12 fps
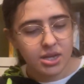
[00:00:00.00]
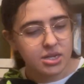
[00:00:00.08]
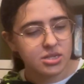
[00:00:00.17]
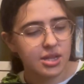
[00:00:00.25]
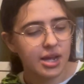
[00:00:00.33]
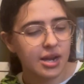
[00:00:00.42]

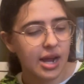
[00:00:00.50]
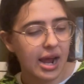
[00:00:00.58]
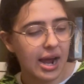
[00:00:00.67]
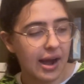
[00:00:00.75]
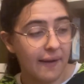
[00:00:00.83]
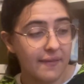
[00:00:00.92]
then I
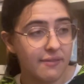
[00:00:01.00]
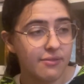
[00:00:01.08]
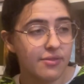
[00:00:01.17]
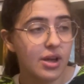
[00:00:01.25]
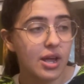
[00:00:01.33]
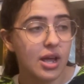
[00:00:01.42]
have
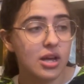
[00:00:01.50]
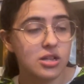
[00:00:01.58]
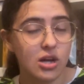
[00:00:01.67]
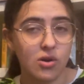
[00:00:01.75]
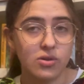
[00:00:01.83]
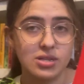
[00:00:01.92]

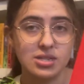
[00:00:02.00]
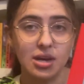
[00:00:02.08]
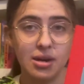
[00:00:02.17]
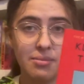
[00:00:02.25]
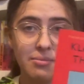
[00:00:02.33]
Clara and the Sun